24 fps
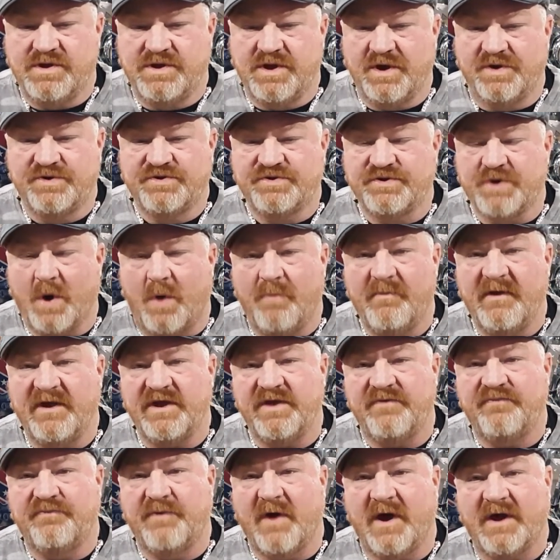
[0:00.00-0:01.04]
so many
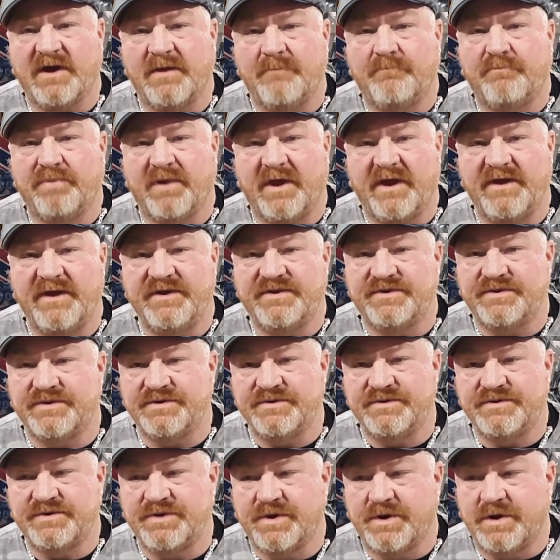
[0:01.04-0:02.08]
fucking
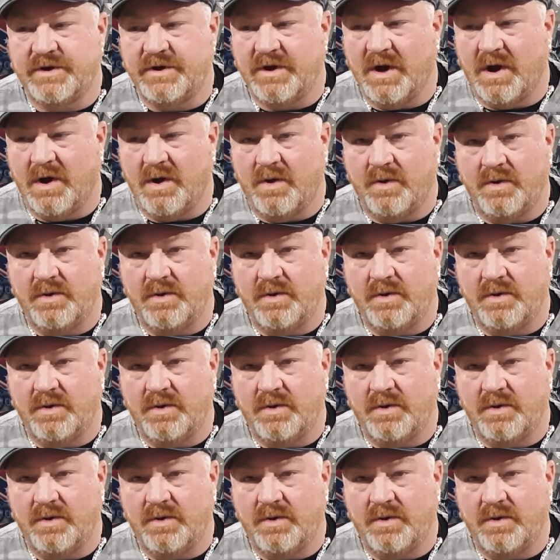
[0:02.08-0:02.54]
places to go.